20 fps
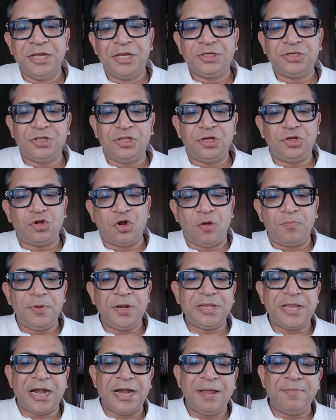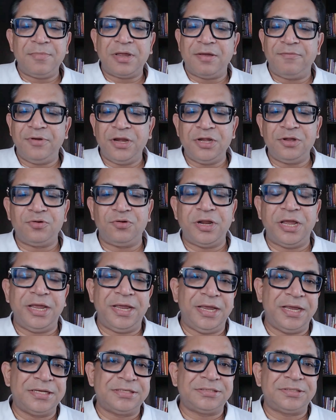So the topic that I'm covering
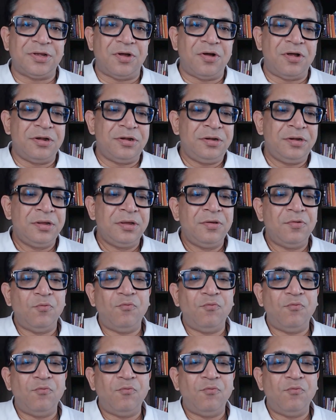today is on